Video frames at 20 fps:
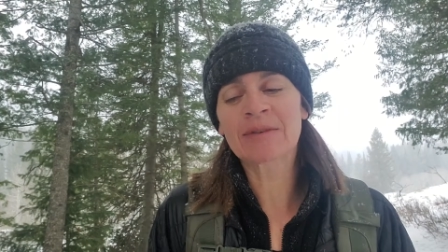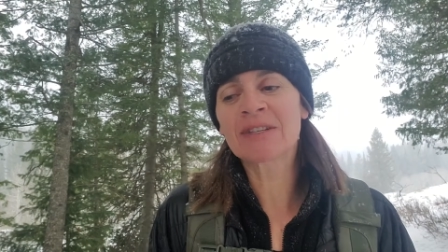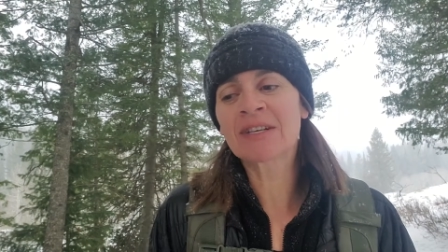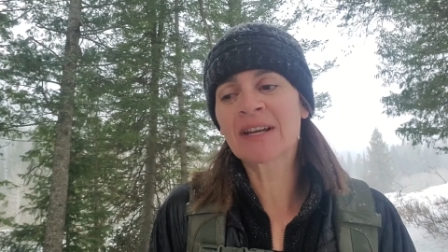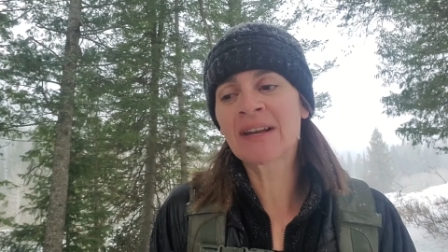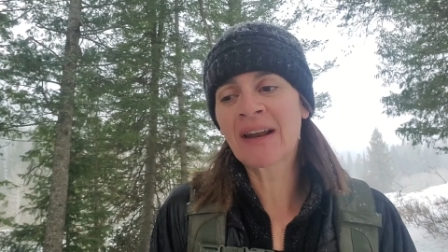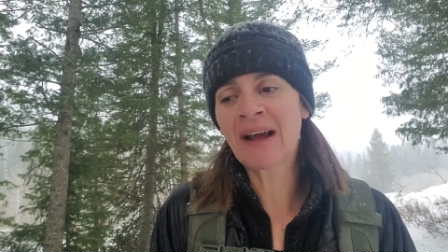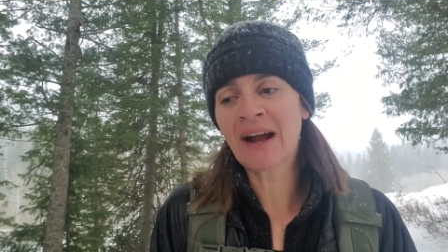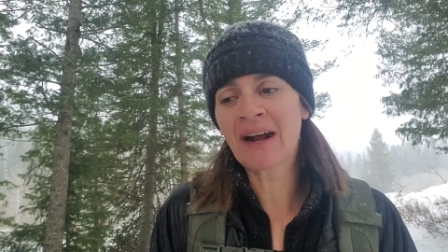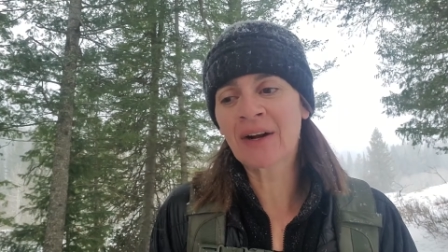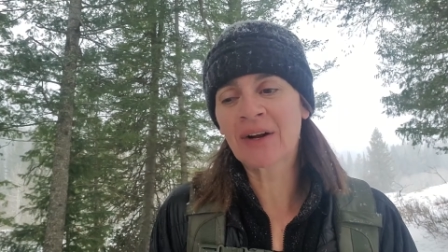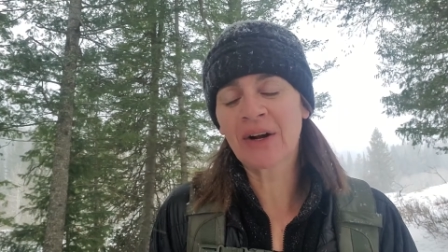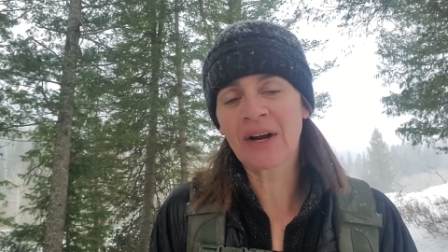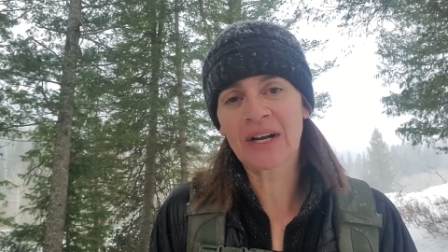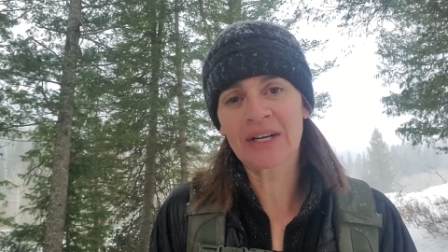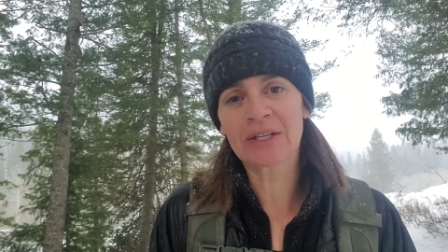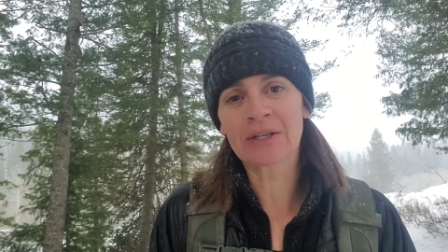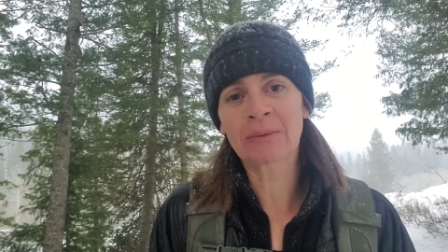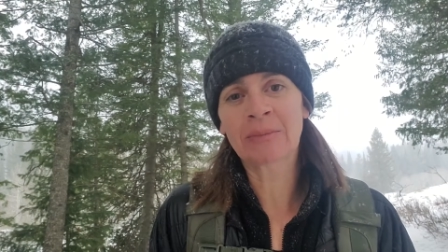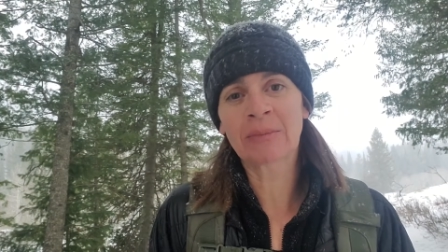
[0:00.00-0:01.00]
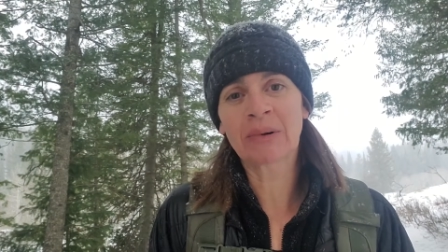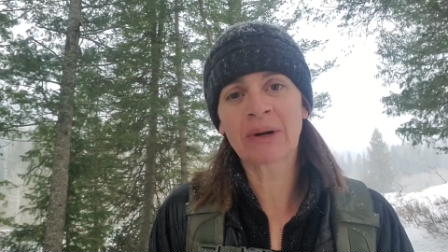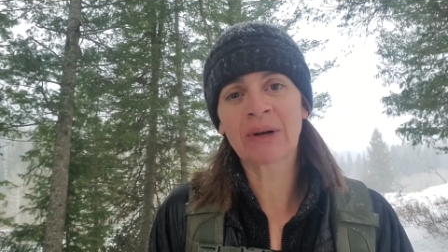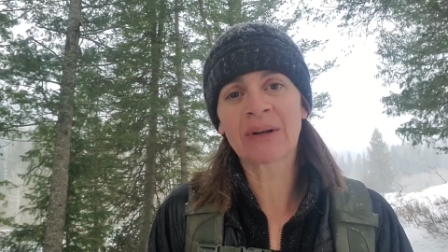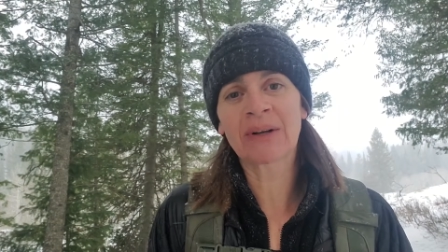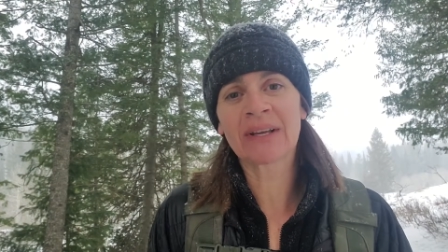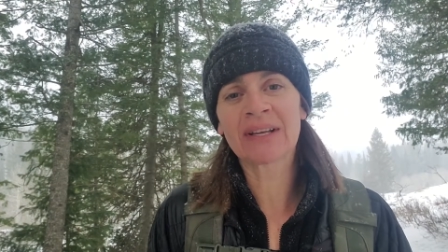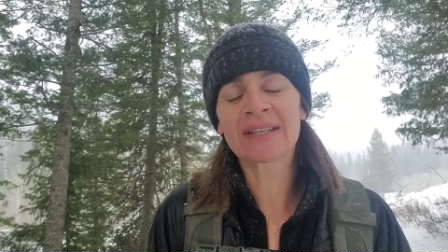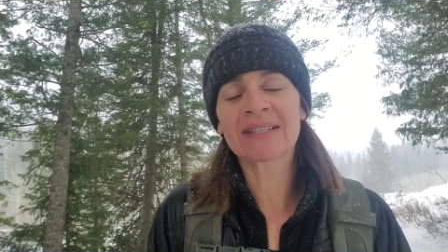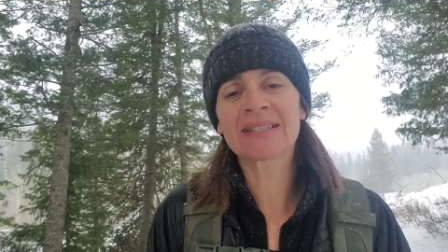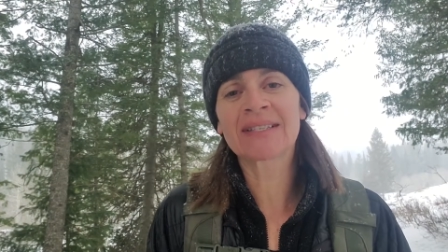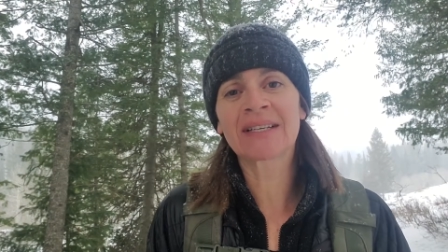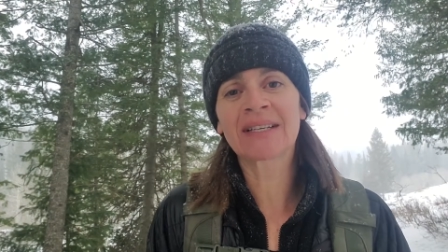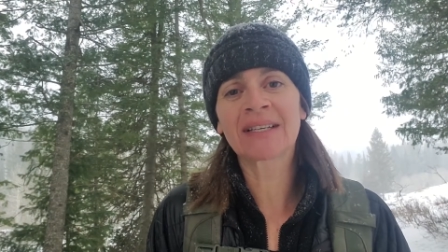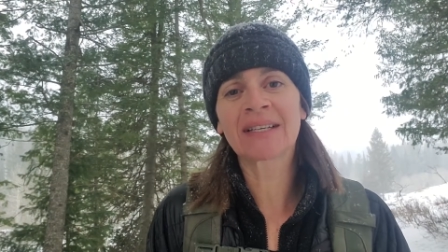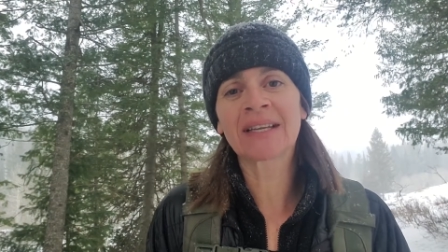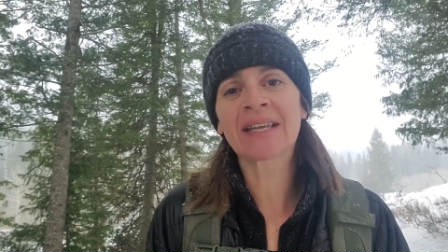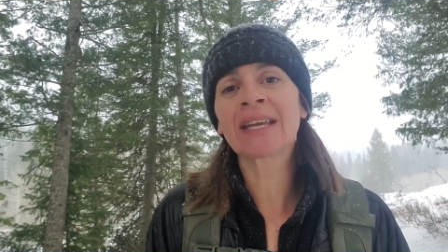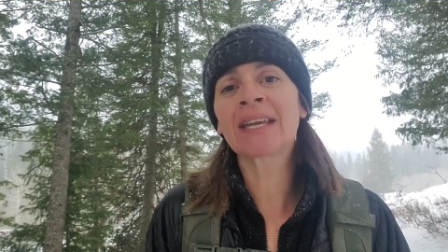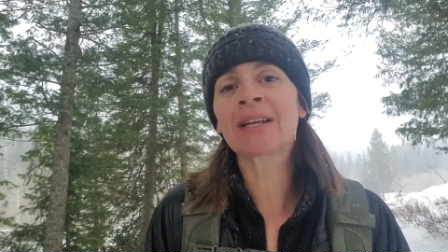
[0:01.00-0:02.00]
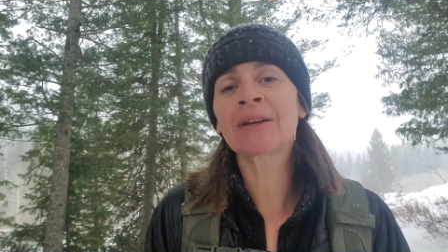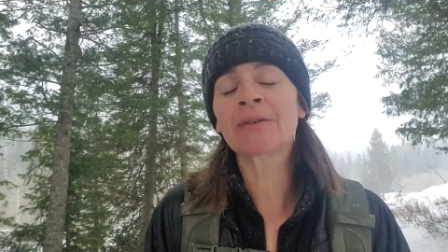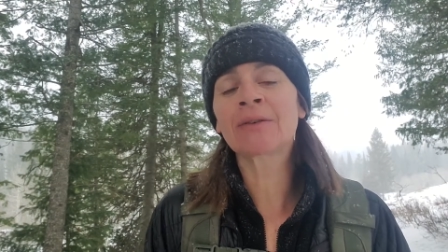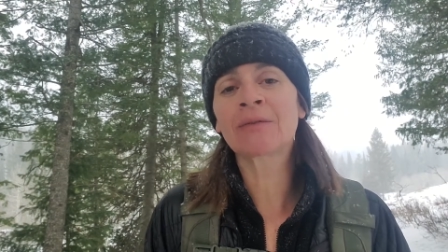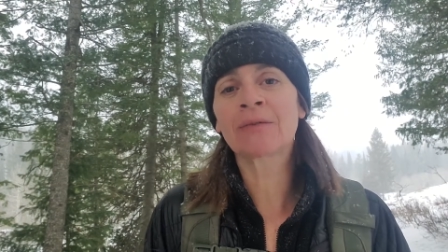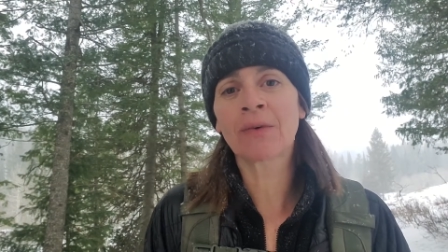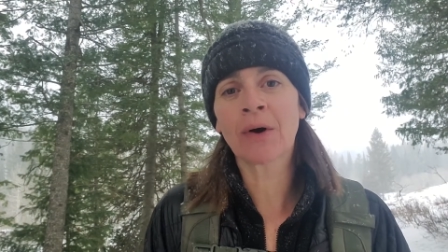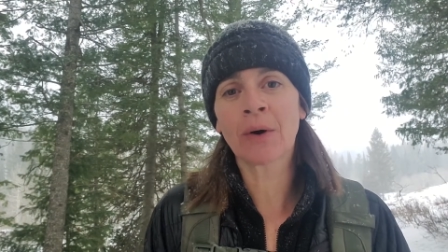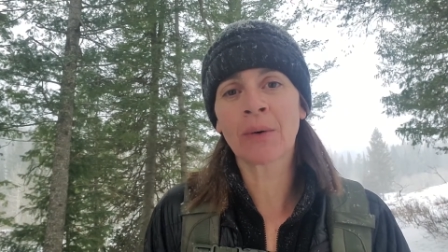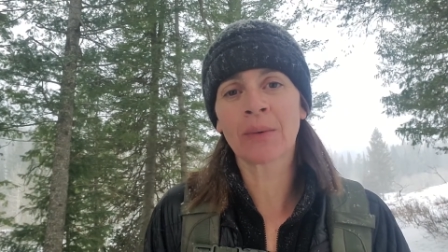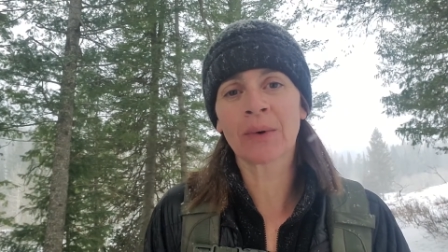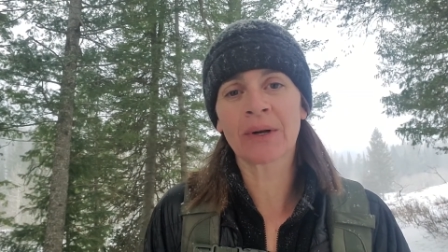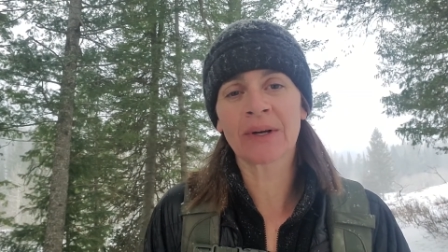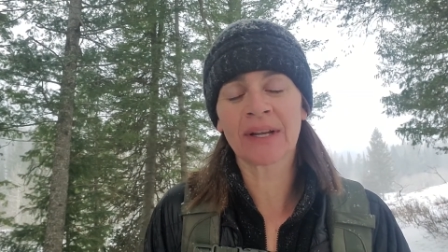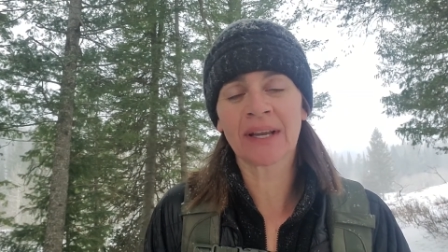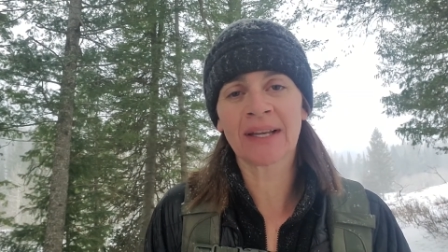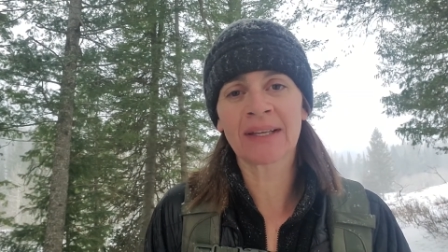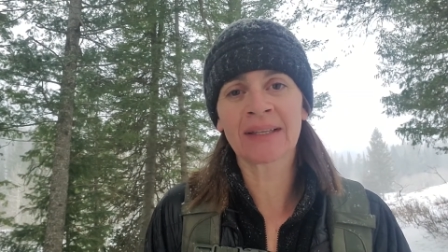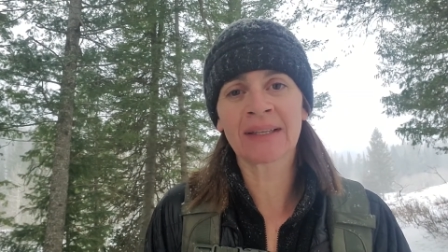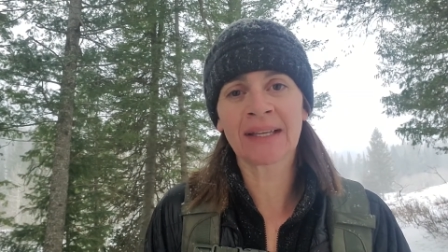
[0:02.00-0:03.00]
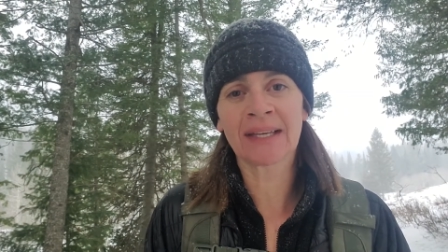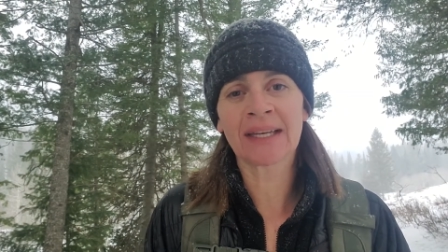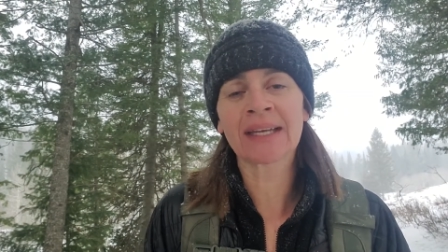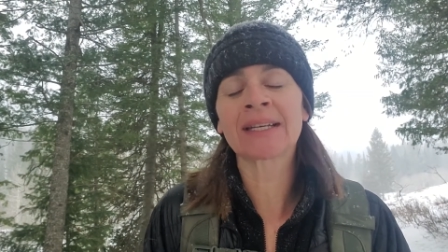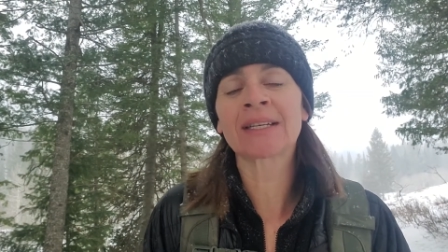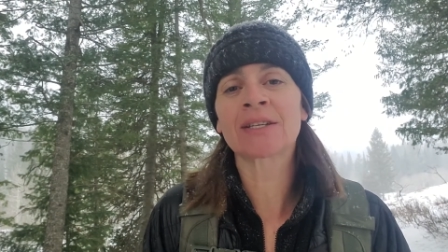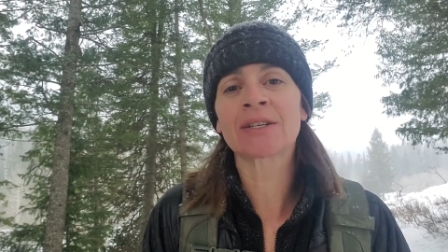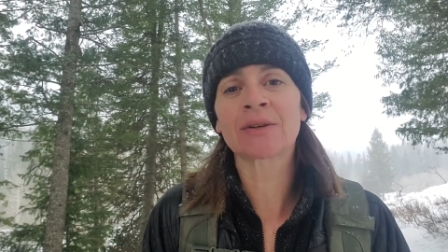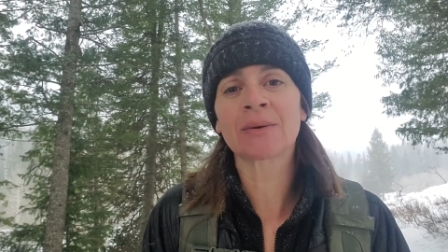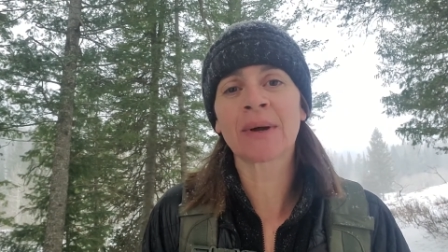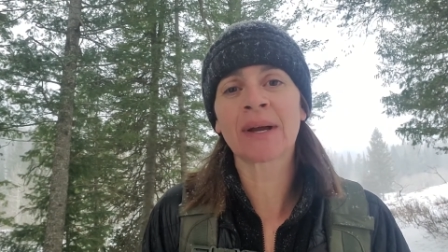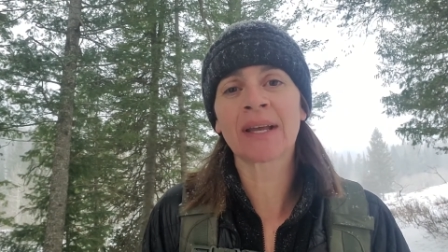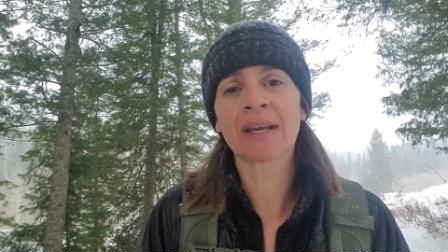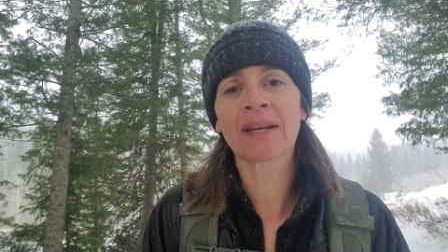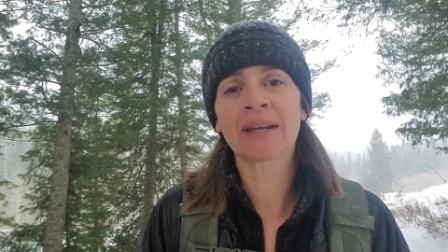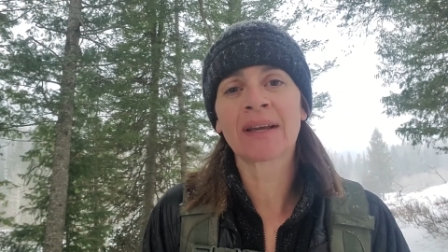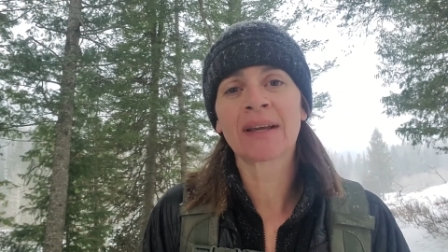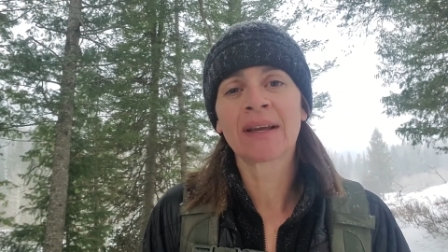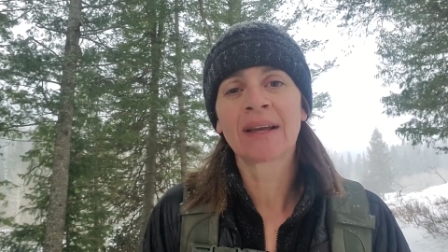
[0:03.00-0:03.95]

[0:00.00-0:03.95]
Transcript: to not crash and burn, is to lean forward and lean into it.